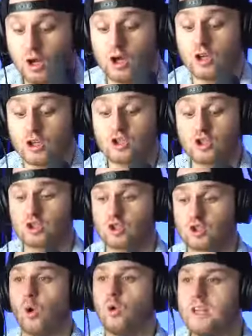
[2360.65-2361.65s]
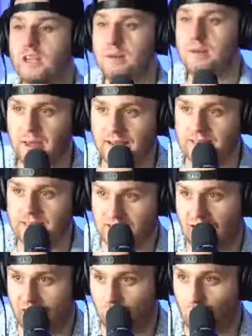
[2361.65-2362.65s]
Solely based
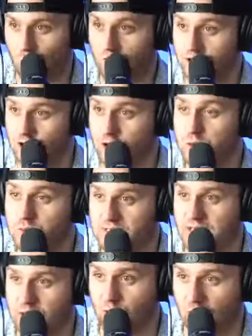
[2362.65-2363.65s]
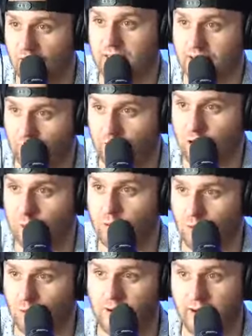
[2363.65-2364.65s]
on what you see right there on your
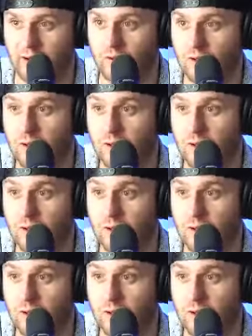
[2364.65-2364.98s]
profile,